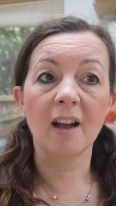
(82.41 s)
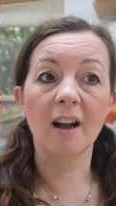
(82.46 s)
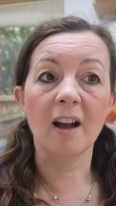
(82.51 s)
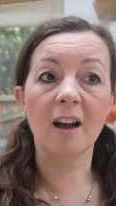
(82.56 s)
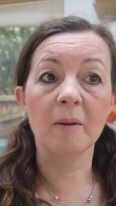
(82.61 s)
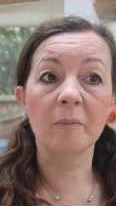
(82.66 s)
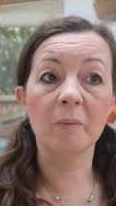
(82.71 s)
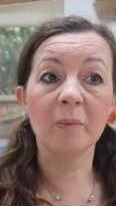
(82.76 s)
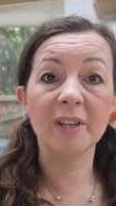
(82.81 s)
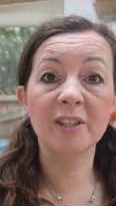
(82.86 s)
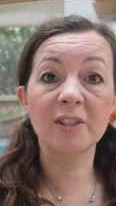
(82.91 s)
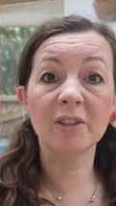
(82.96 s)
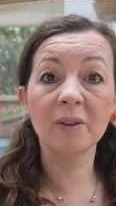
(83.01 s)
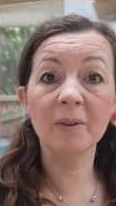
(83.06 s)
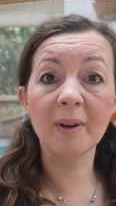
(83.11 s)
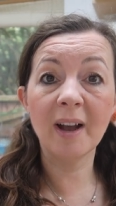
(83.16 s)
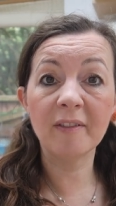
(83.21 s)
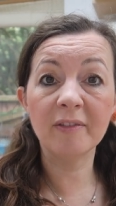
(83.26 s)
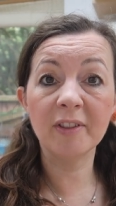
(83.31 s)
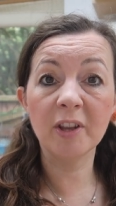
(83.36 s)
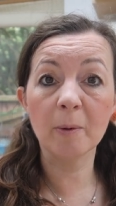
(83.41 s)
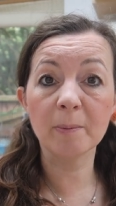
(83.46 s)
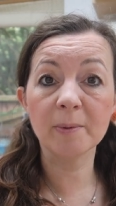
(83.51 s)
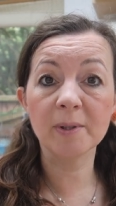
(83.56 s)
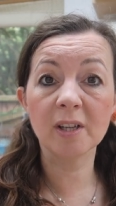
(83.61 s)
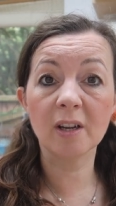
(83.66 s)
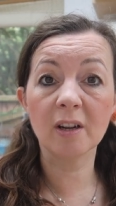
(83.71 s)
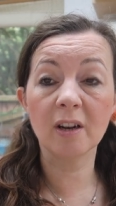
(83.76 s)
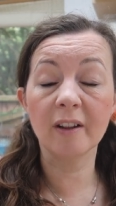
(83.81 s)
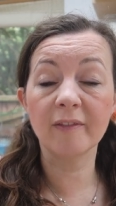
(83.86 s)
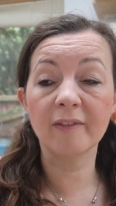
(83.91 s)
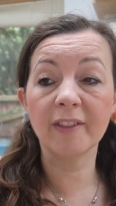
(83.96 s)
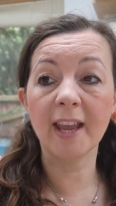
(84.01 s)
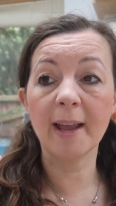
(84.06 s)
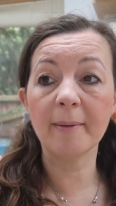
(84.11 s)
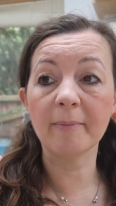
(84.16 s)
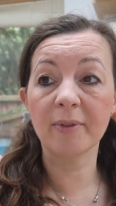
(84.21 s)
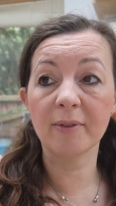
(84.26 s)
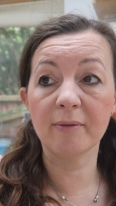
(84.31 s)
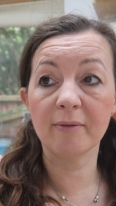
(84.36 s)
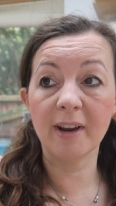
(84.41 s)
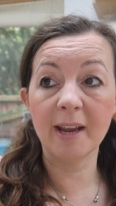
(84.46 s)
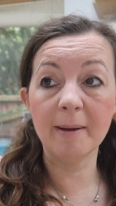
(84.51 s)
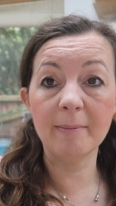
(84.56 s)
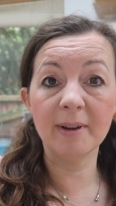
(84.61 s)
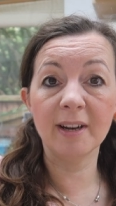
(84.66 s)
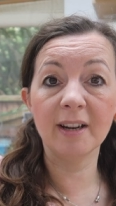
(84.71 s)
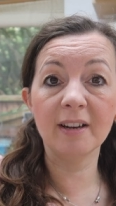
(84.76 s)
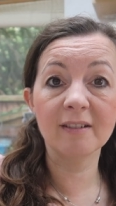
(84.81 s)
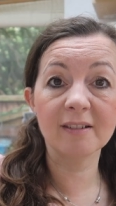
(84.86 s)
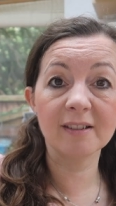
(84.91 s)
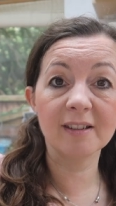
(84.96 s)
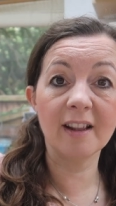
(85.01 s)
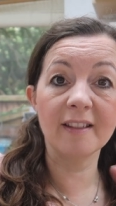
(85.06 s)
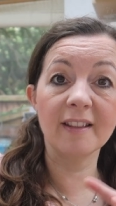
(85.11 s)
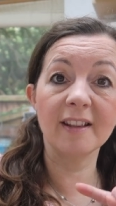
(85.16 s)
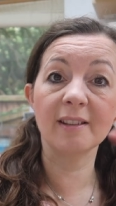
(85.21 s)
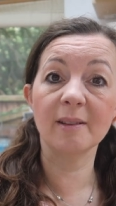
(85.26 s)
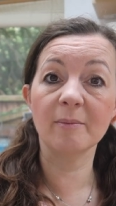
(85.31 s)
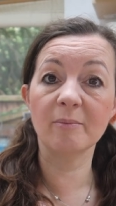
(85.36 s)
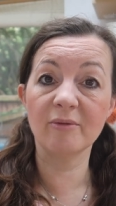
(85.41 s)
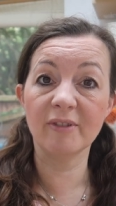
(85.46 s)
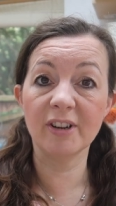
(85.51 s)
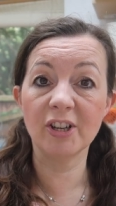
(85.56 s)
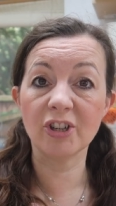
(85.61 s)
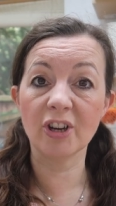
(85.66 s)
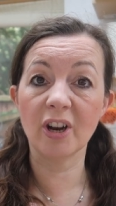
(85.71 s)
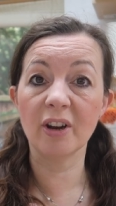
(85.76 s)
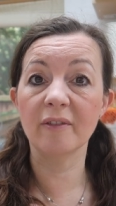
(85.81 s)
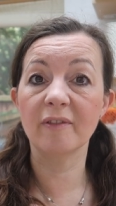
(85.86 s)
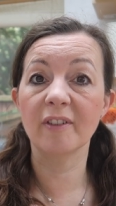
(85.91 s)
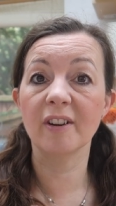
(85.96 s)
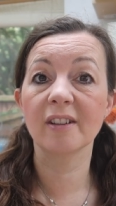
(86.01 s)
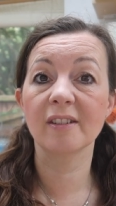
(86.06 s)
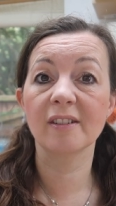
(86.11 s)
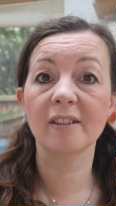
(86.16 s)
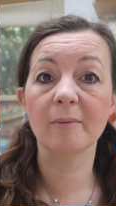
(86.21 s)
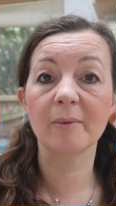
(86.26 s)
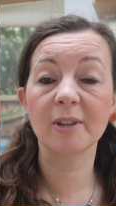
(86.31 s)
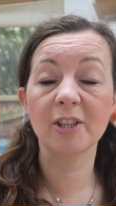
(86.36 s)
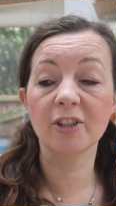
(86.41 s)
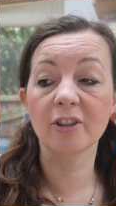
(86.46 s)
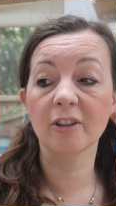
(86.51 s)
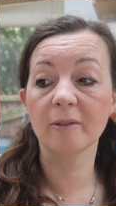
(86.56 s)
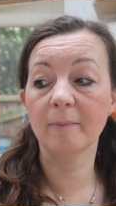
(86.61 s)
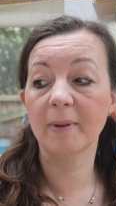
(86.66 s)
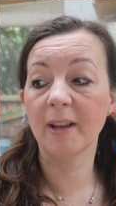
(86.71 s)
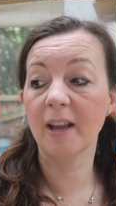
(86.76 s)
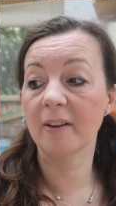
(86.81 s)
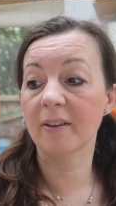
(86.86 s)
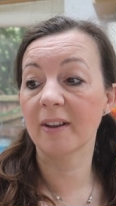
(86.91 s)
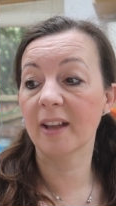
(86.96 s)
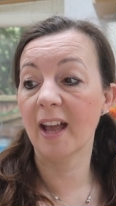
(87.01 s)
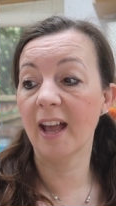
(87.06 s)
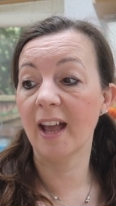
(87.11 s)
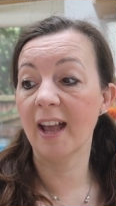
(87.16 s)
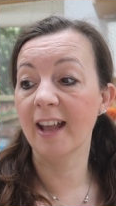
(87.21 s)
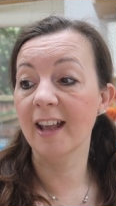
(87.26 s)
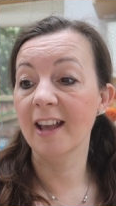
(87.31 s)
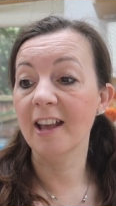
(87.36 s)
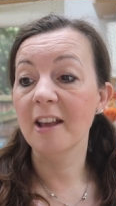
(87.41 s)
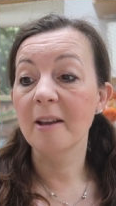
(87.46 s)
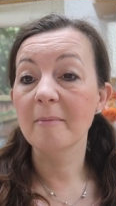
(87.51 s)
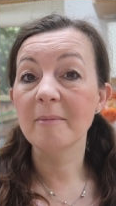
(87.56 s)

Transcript: Um, we do have the obstacle of the M three, but it looks like there's a bridge over, so we should be okay.